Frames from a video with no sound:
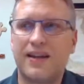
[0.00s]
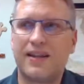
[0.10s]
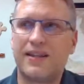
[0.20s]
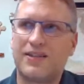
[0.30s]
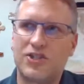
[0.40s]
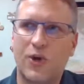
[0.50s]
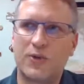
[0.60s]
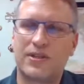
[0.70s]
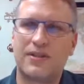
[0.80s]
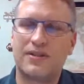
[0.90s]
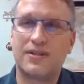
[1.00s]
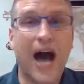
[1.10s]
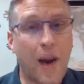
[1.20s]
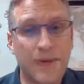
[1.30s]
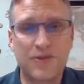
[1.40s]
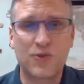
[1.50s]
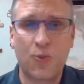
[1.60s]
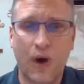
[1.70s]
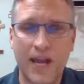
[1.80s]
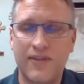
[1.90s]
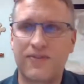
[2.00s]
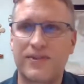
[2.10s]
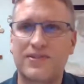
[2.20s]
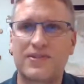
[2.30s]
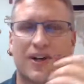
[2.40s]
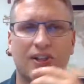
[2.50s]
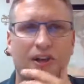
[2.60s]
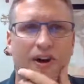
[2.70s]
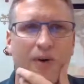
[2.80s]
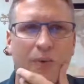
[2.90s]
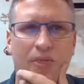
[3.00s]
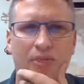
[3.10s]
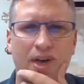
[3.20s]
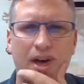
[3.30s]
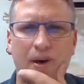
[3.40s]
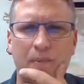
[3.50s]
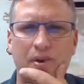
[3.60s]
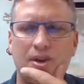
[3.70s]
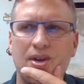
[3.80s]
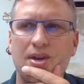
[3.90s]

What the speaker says: in The Chosen, Thomas's wife is along with them,